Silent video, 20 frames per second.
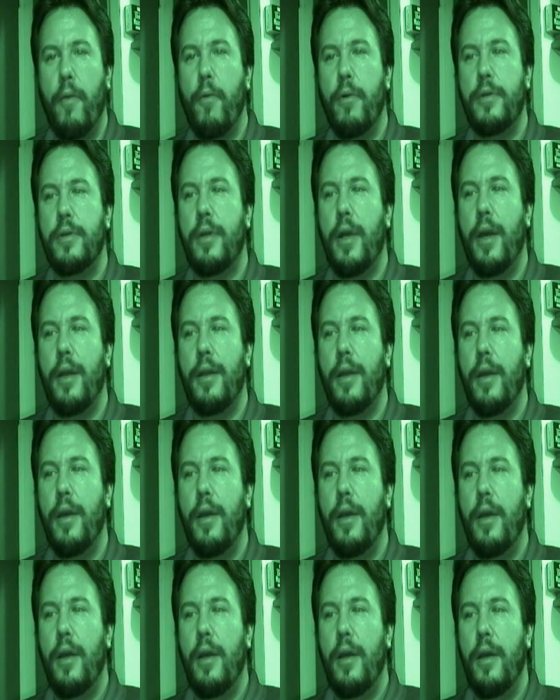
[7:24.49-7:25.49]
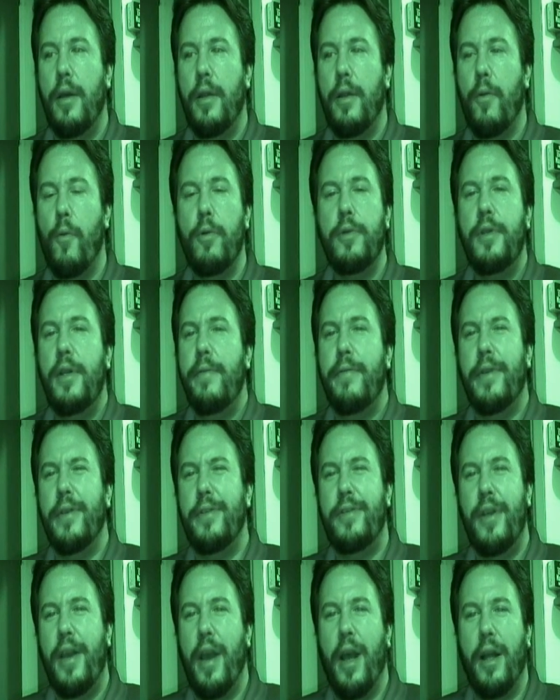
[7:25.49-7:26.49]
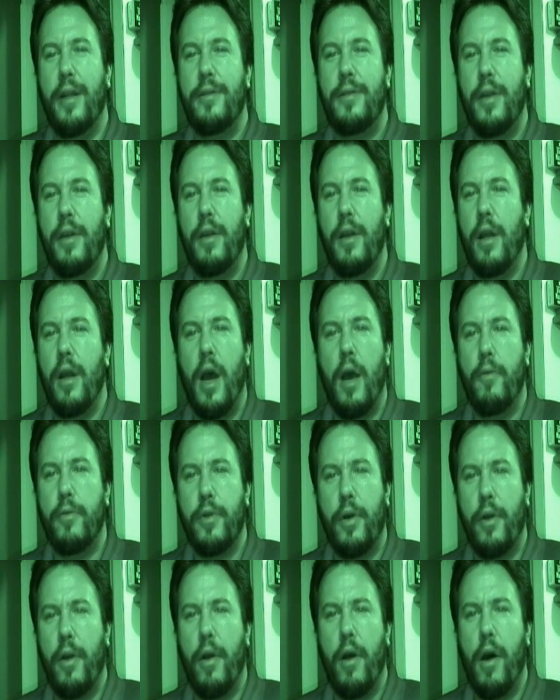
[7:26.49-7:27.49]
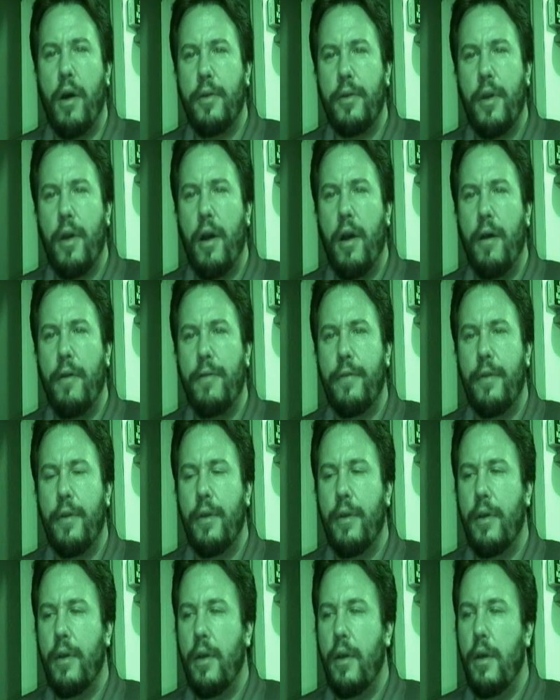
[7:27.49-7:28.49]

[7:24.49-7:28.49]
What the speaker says: It was like, there wasn't even a chance. I was uncuffed.